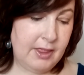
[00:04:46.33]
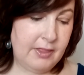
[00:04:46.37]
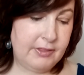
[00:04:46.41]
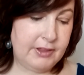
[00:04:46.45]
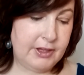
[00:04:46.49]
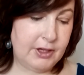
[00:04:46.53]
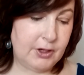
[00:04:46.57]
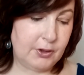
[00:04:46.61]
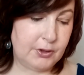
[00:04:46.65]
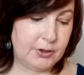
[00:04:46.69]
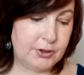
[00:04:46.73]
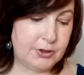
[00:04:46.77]

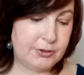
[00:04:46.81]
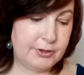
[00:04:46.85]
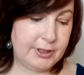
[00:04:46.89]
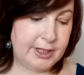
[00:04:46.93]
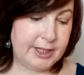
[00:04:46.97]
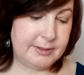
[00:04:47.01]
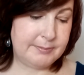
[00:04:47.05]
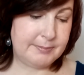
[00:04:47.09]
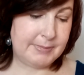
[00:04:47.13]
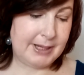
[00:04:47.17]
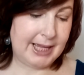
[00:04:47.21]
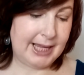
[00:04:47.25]
The
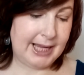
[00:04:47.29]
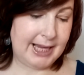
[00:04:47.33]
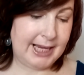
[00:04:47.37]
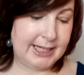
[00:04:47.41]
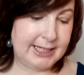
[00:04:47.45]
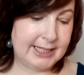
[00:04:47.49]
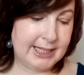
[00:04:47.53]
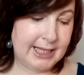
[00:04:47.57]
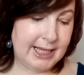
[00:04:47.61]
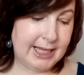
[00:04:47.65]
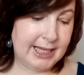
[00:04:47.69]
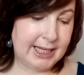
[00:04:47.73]
untrained
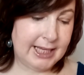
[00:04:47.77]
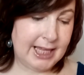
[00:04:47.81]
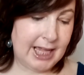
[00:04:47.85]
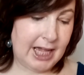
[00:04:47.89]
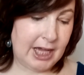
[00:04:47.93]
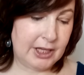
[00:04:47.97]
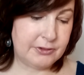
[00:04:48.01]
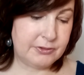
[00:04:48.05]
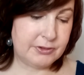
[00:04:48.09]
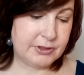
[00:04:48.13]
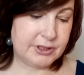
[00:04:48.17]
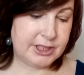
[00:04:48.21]
mind
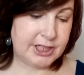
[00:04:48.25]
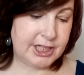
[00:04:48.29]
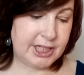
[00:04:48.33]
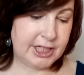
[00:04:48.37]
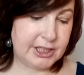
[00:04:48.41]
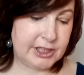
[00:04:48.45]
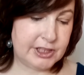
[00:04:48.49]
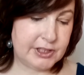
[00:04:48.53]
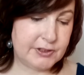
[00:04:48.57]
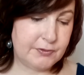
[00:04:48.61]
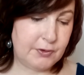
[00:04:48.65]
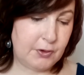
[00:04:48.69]
can't retain
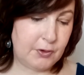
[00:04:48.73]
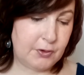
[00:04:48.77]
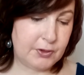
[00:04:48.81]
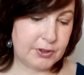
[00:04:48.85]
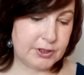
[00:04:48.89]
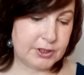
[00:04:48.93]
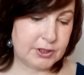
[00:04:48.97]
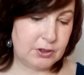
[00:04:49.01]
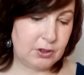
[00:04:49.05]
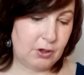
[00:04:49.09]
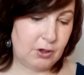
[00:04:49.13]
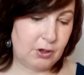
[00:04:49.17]
its
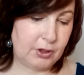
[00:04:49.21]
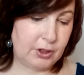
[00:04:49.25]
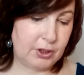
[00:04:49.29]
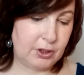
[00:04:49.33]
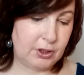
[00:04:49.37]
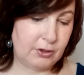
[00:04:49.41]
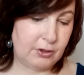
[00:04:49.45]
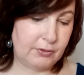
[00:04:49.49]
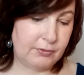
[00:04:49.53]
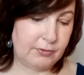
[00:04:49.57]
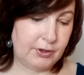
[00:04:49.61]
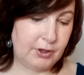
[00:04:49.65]
focus long
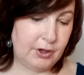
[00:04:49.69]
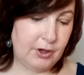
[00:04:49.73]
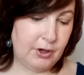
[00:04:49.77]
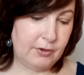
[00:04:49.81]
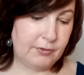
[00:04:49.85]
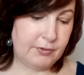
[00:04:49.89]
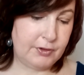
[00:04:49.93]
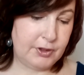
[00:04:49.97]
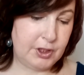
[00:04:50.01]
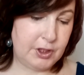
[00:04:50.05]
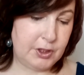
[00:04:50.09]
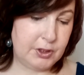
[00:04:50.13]
enough
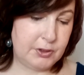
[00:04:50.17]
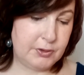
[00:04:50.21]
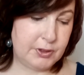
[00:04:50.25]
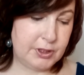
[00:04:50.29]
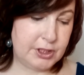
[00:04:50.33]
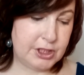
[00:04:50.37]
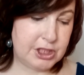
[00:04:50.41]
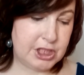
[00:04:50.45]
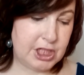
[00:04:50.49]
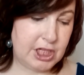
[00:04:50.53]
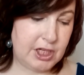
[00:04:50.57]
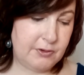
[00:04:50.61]
for you to
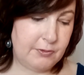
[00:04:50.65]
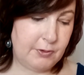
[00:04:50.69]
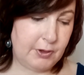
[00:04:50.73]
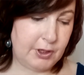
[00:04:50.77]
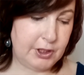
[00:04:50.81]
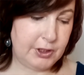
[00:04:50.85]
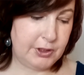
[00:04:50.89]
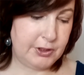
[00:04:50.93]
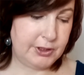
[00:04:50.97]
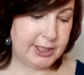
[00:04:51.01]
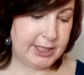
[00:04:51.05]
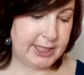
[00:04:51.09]
achieve what
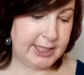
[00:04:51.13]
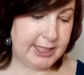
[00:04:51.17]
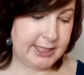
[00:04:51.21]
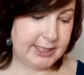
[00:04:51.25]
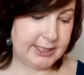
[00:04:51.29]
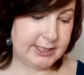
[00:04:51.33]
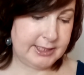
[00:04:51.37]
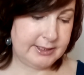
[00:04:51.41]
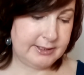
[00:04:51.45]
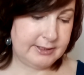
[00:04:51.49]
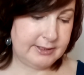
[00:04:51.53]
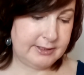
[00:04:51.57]
you
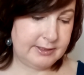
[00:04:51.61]
need.